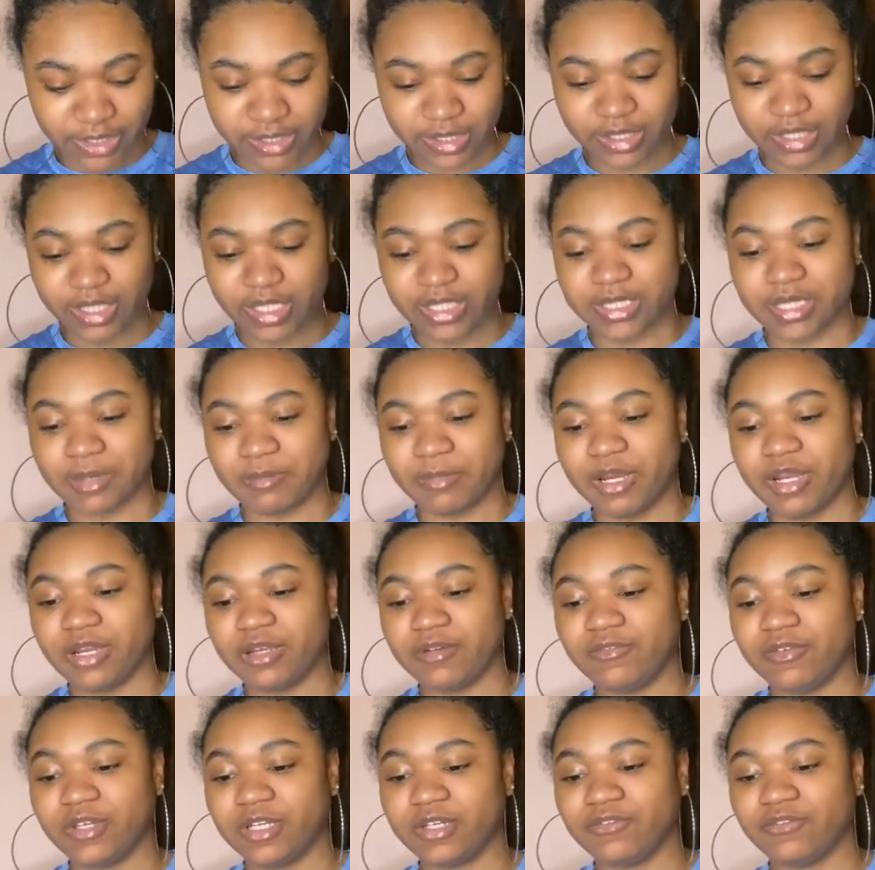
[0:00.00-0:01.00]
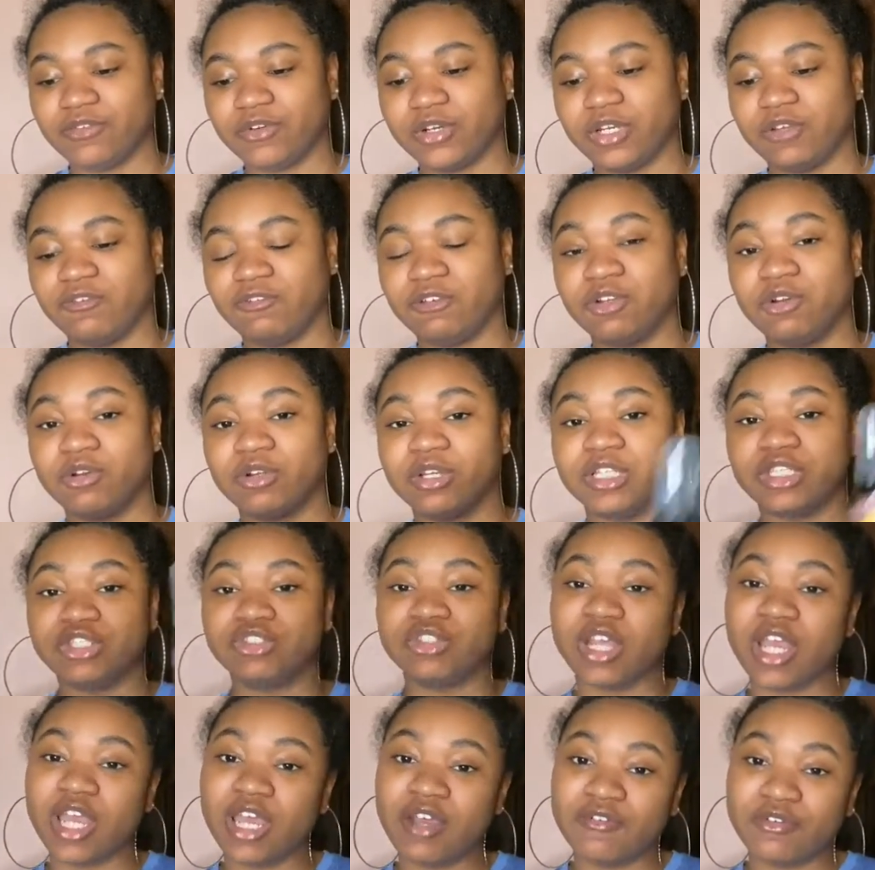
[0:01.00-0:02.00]
these are perfect for if you're going to
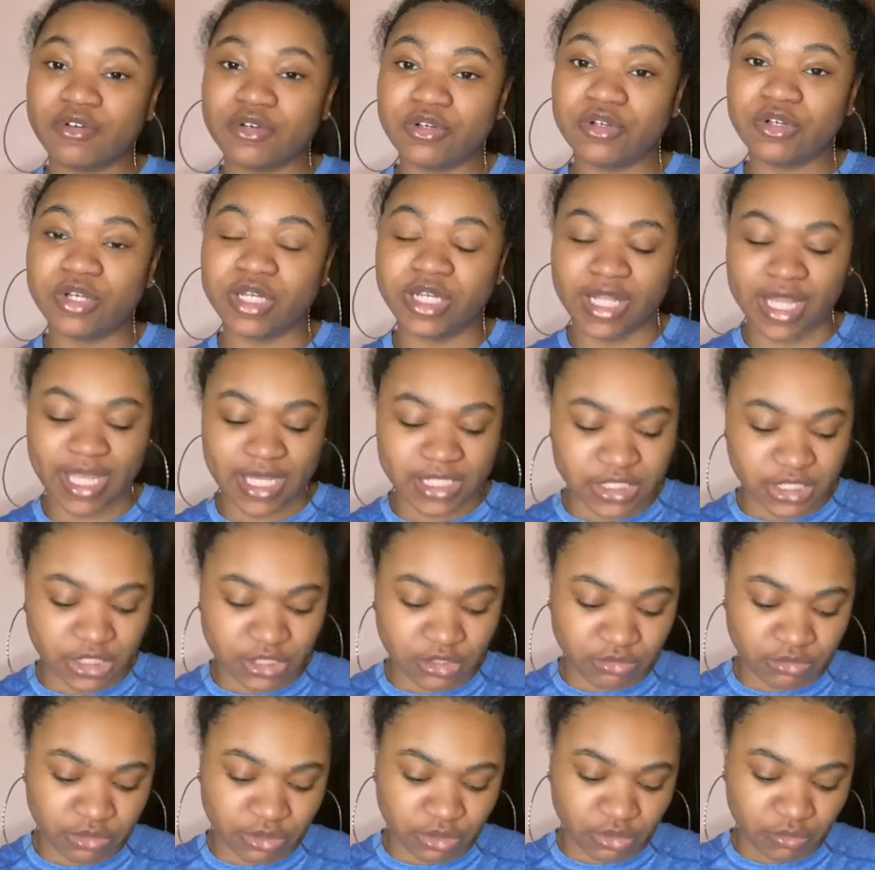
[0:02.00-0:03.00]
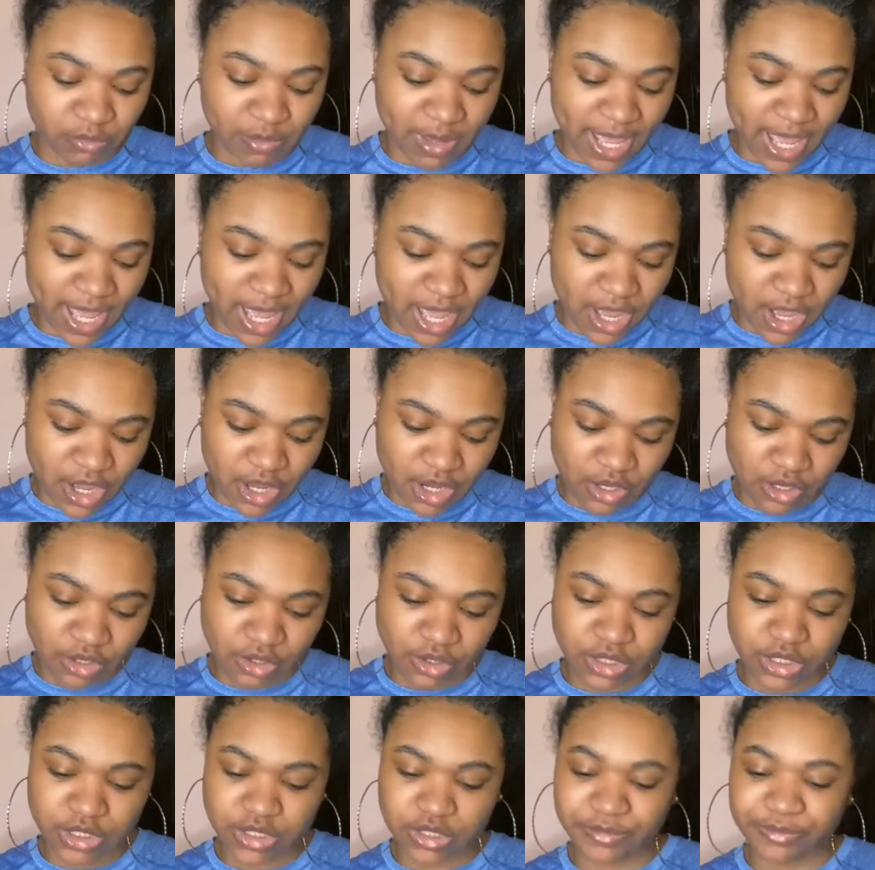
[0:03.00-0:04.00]
travel and it has a cute little
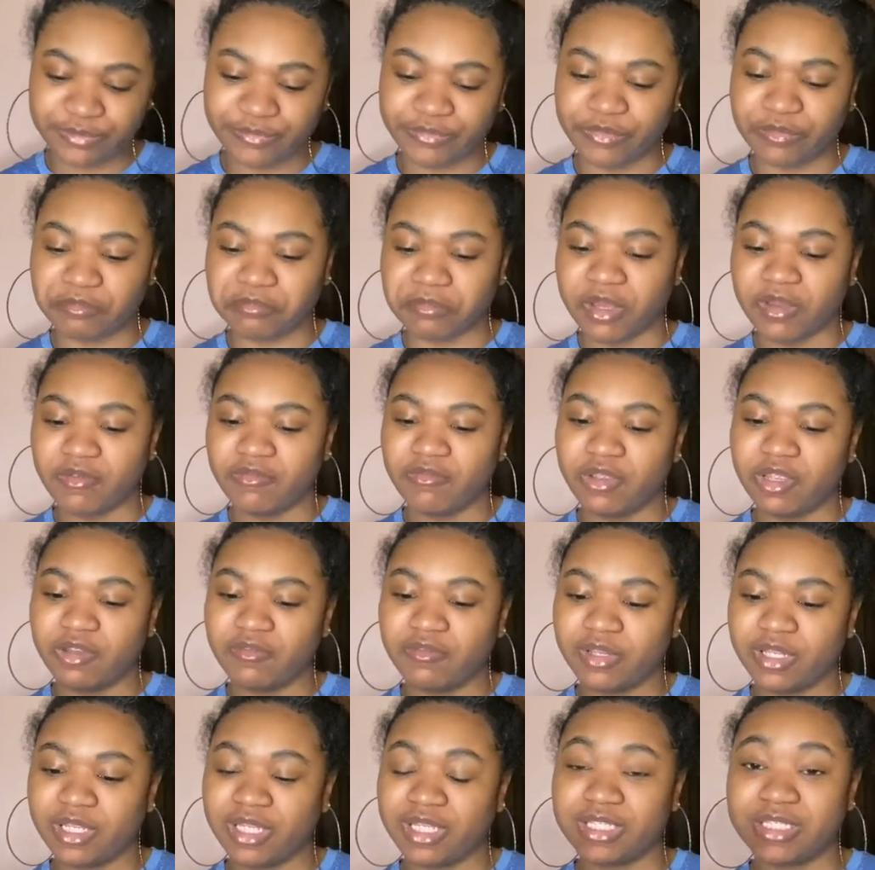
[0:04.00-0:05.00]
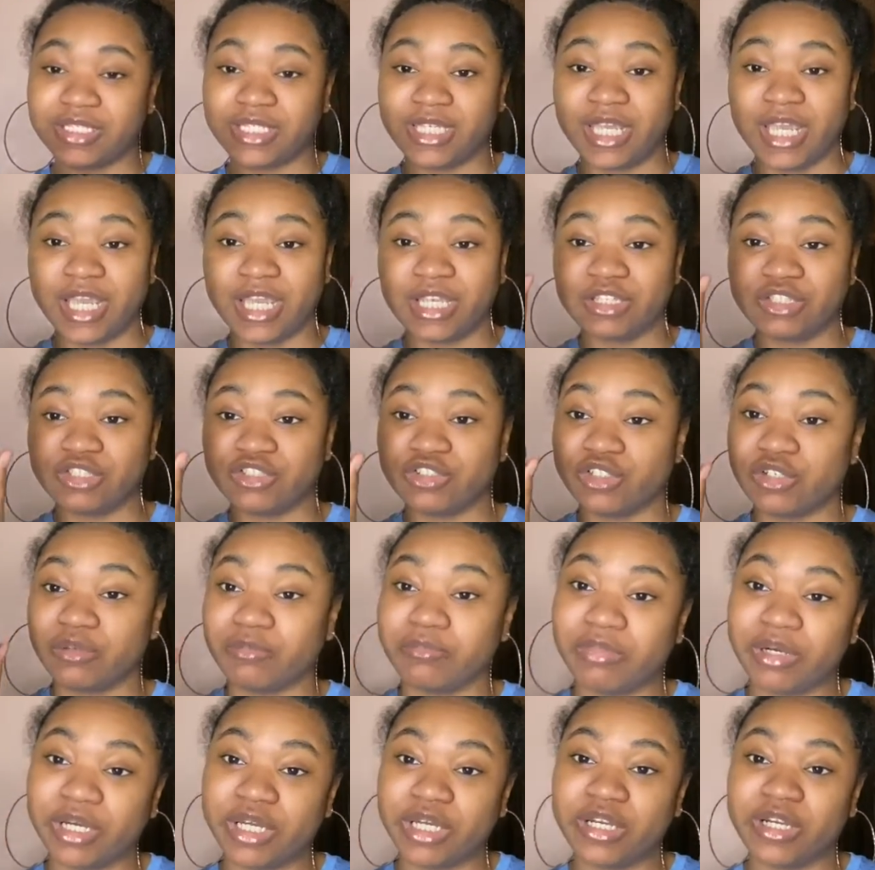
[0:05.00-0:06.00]
pouch my favorite is the extra
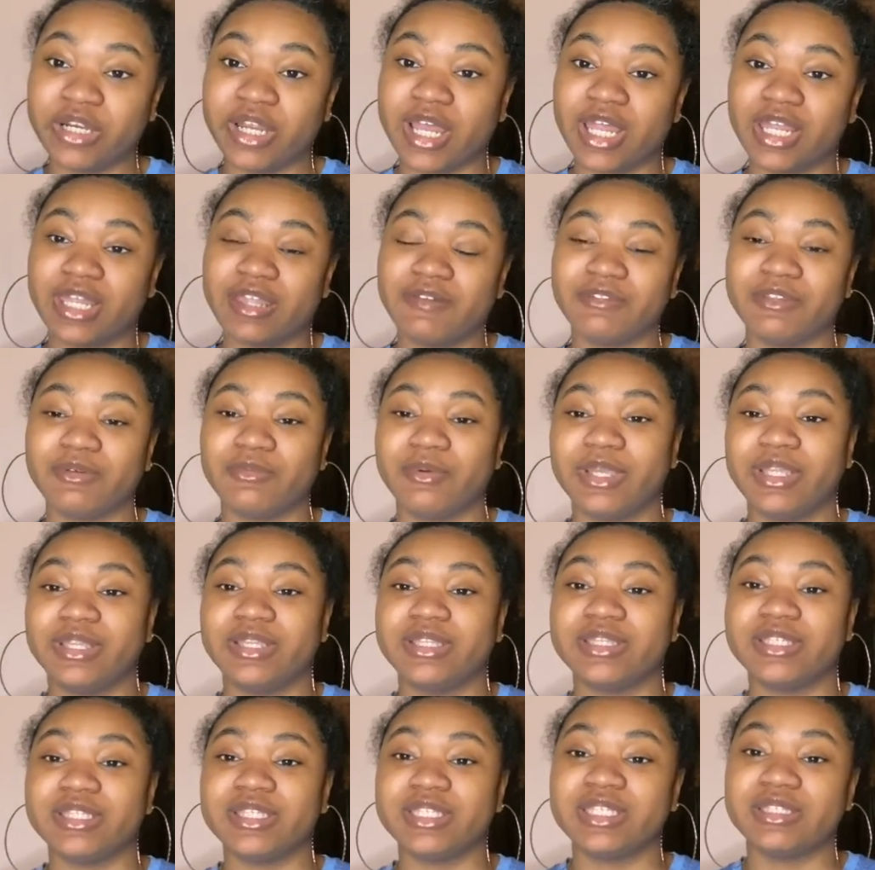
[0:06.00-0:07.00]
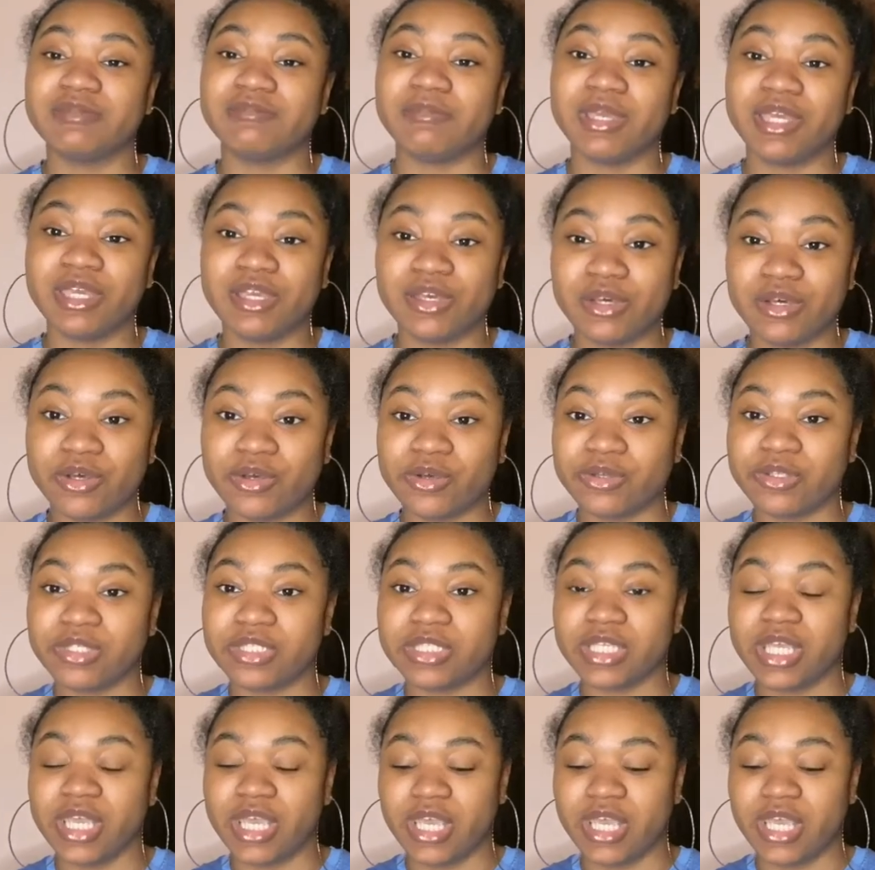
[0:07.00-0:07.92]
butter i love the way this smells